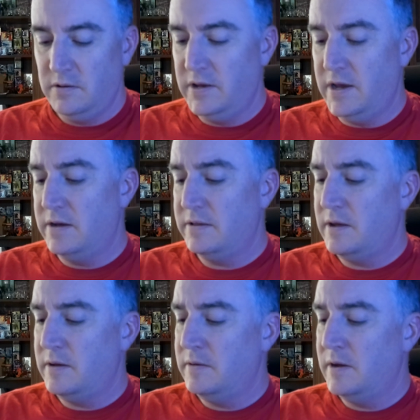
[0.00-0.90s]
Yeah,
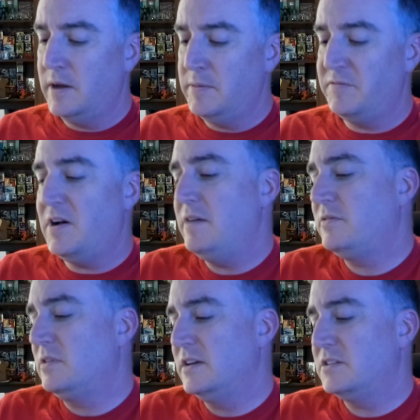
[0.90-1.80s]
I mean
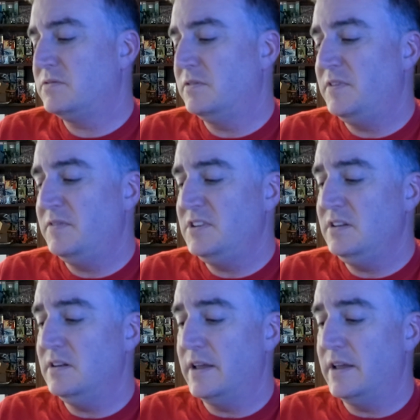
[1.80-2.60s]
5 clicks for 50, and